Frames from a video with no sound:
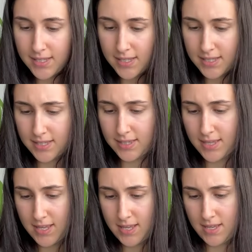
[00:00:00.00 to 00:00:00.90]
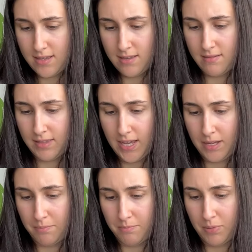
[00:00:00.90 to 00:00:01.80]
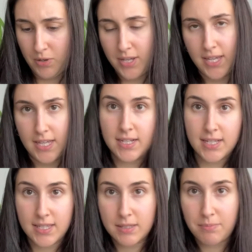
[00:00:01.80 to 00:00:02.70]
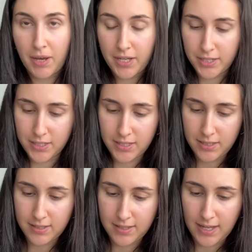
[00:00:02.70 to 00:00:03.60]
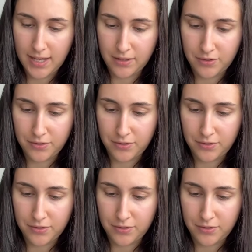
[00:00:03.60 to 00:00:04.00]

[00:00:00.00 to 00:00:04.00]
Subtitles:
is the like Birkin inspired style.